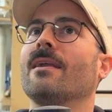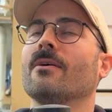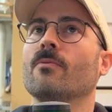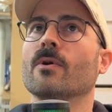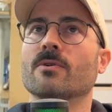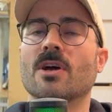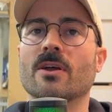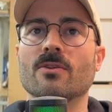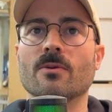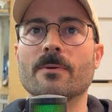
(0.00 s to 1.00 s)
we were
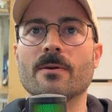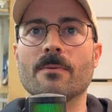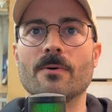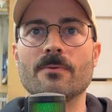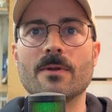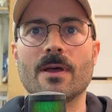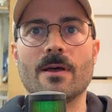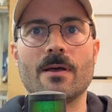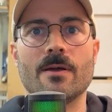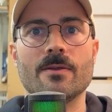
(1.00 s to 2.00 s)
talking a little bit about
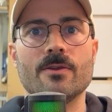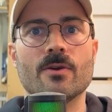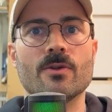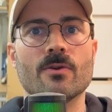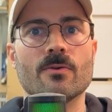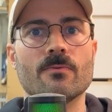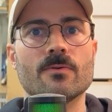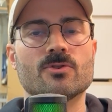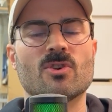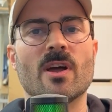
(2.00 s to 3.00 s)
you're
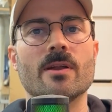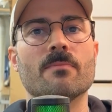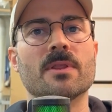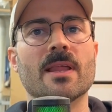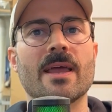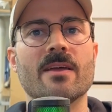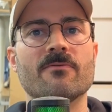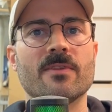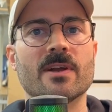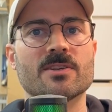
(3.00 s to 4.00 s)
trying to plan
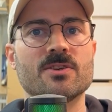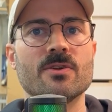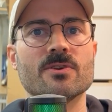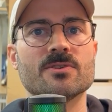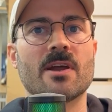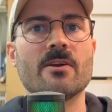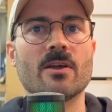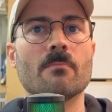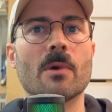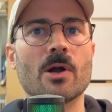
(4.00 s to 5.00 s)
for the next 2 years how you're going
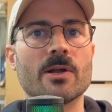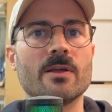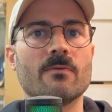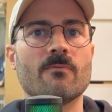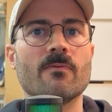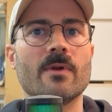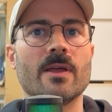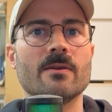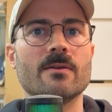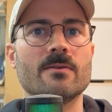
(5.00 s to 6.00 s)
to market
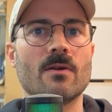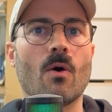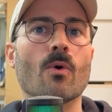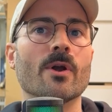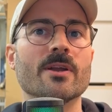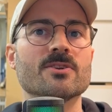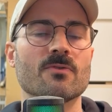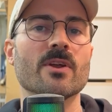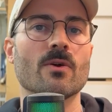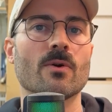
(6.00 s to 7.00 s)
and orient or
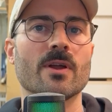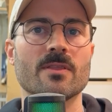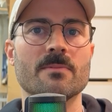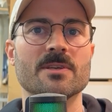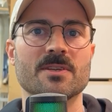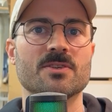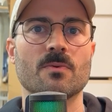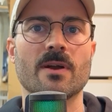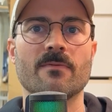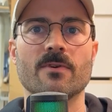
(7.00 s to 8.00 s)
reorient the business or
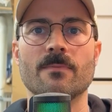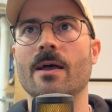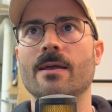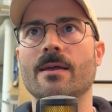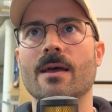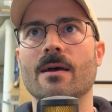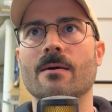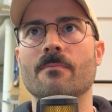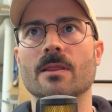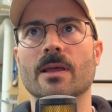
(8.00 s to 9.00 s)
whatever. I
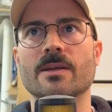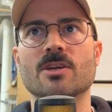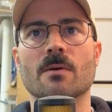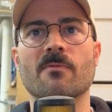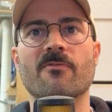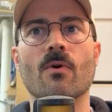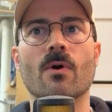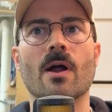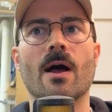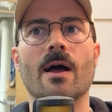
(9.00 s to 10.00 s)
am, like I talked
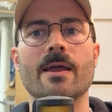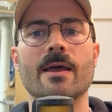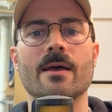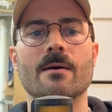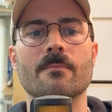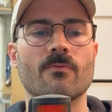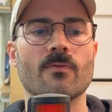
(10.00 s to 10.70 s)
before, I am